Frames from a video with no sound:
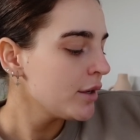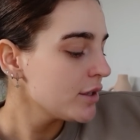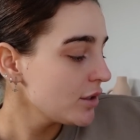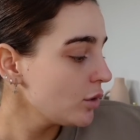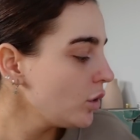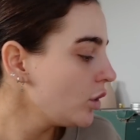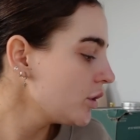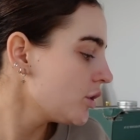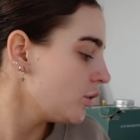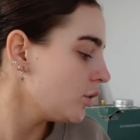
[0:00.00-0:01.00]
So not long
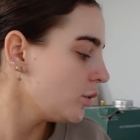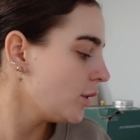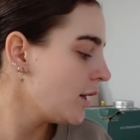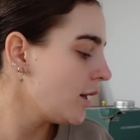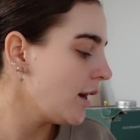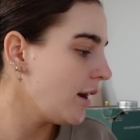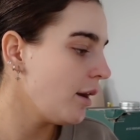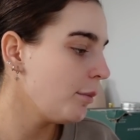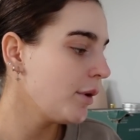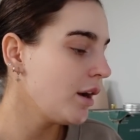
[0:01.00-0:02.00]
at all.
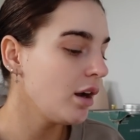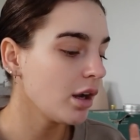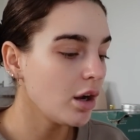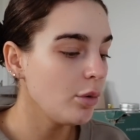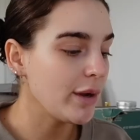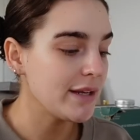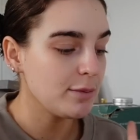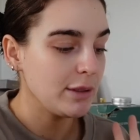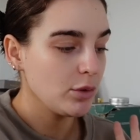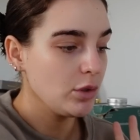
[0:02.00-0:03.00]
I can't wait to
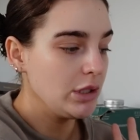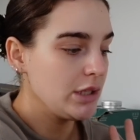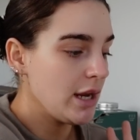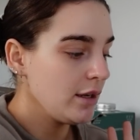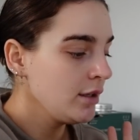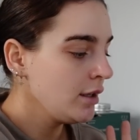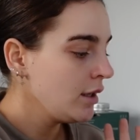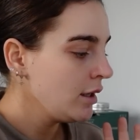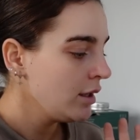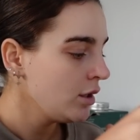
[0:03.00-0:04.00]
be on holiday.
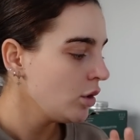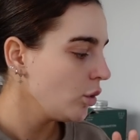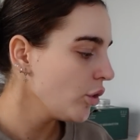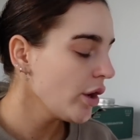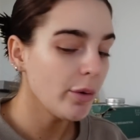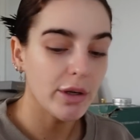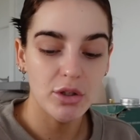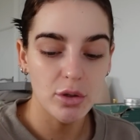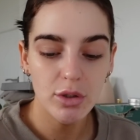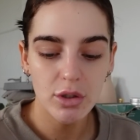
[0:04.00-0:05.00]
Although I
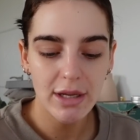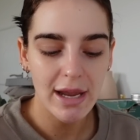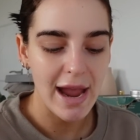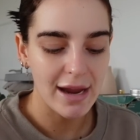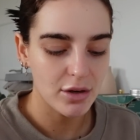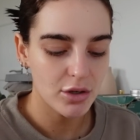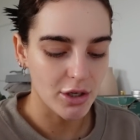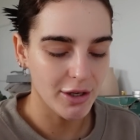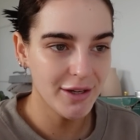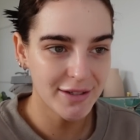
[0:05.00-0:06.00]
do just get
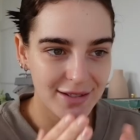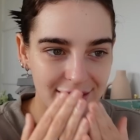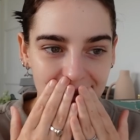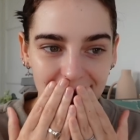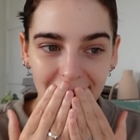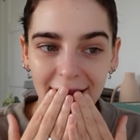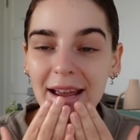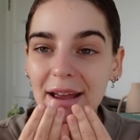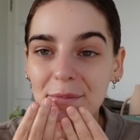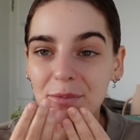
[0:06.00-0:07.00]
anxious.
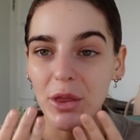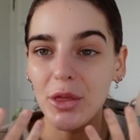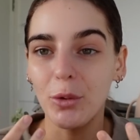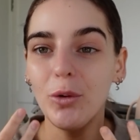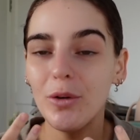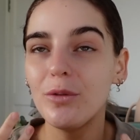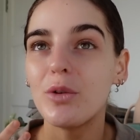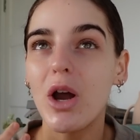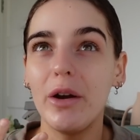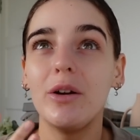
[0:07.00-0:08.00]
The thought
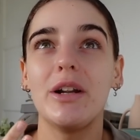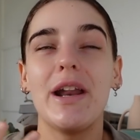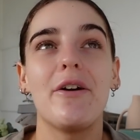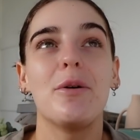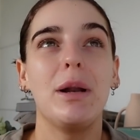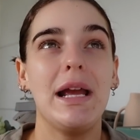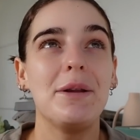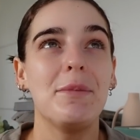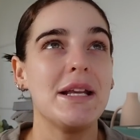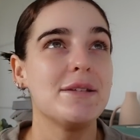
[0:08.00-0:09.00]
of going on an
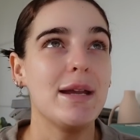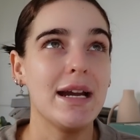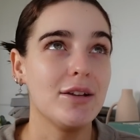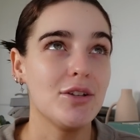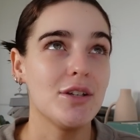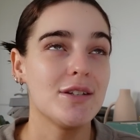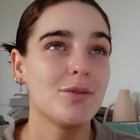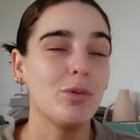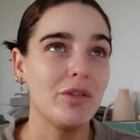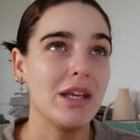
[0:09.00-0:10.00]
aeroplane makes me
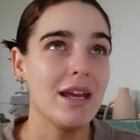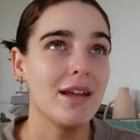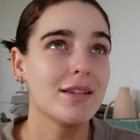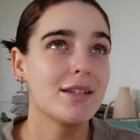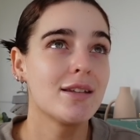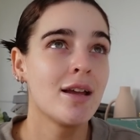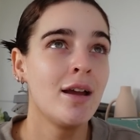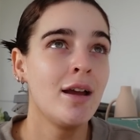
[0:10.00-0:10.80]
anxious with the kids.